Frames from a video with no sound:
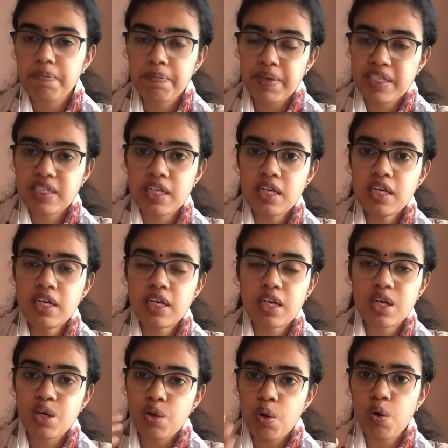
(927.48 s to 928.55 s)
bitter
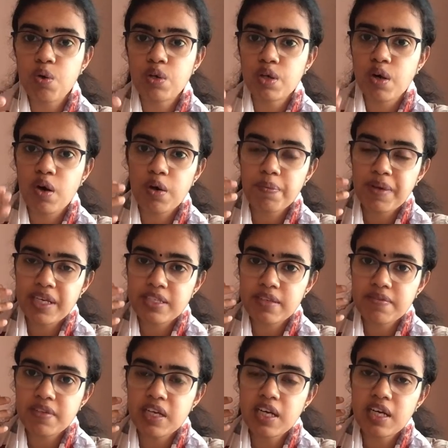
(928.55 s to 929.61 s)
cold or because
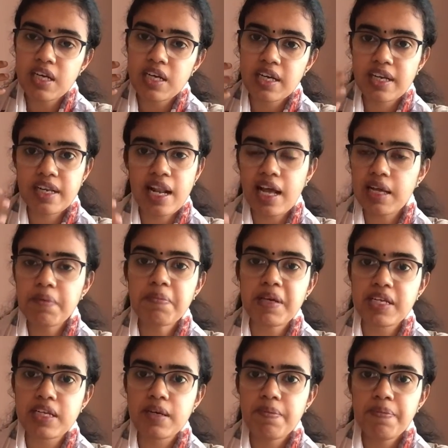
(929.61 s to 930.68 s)
of the
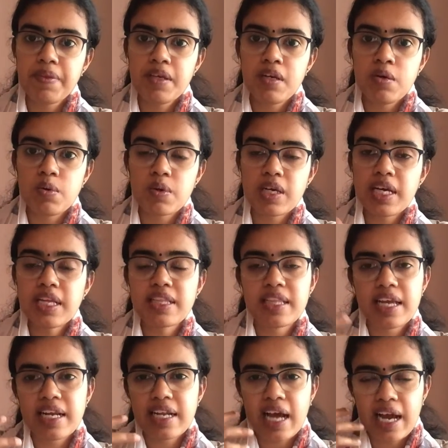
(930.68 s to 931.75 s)
climate. Okay,
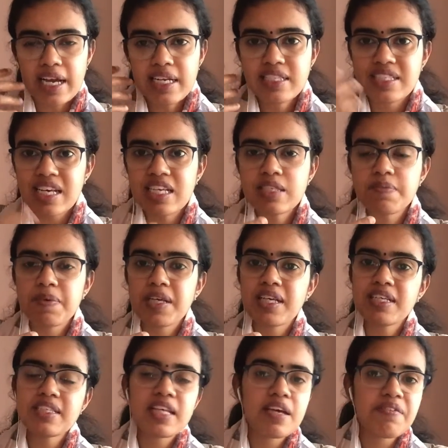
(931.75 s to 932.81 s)
they died just
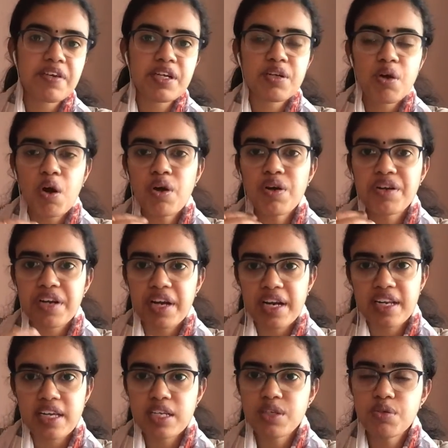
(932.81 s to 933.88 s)
because they were not
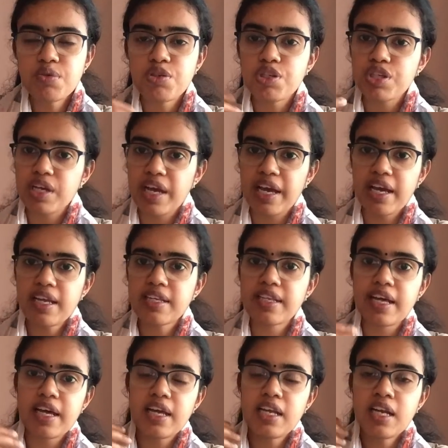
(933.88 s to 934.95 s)
ready to share
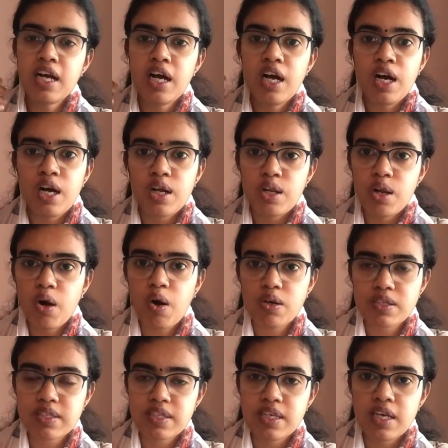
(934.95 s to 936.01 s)
their
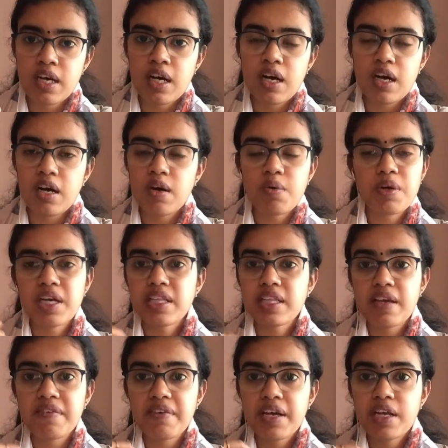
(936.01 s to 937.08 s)
logs. Okay,
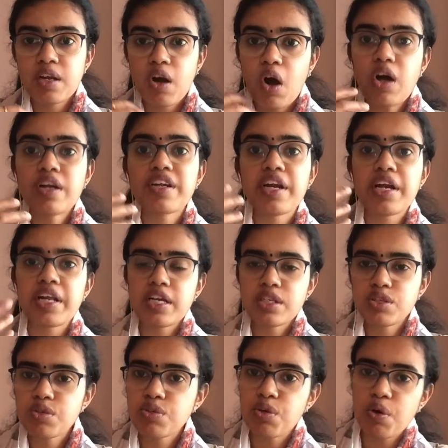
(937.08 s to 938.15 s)
they were not ready
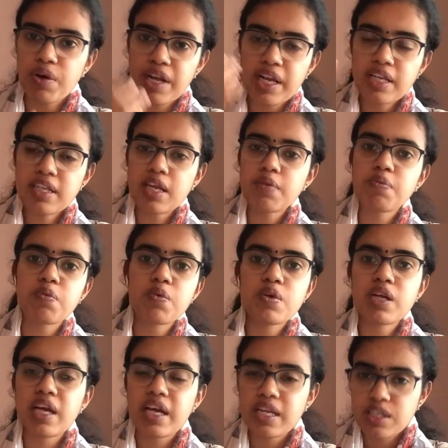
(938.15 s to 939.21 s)
to donate that
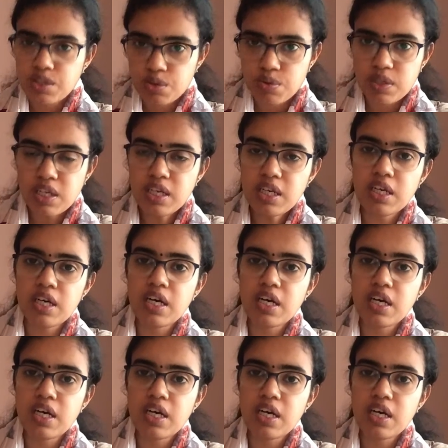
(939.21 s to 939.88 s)
wood into the